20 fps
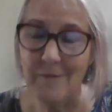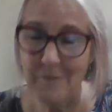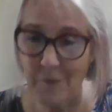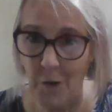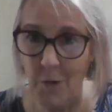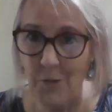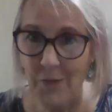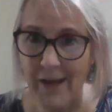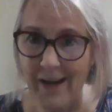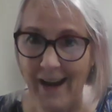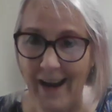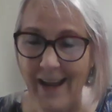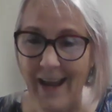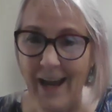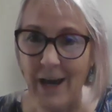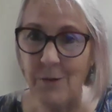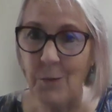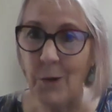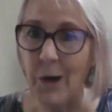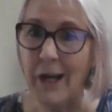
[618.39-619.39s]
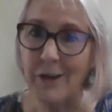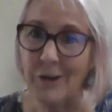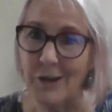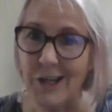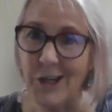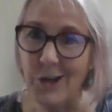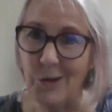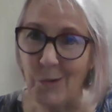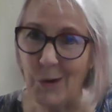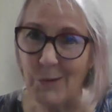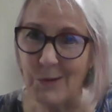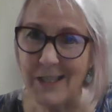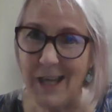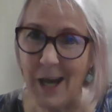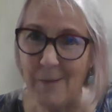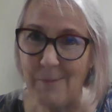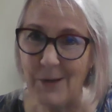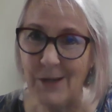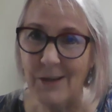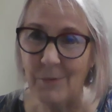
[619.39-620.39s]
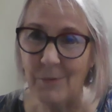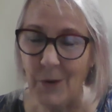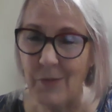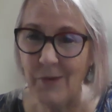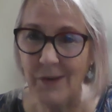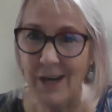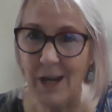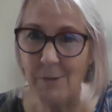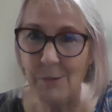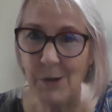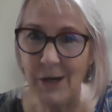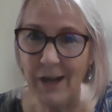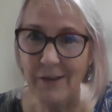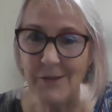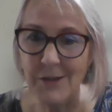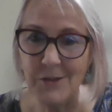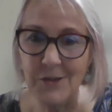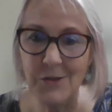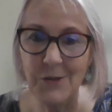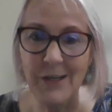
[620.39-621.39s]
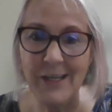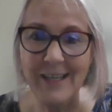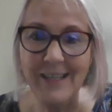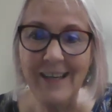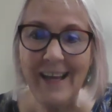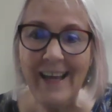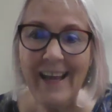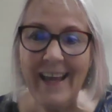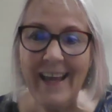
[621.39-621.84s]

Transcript: phone that I had where I could hear what was happening with the neighbor down the street.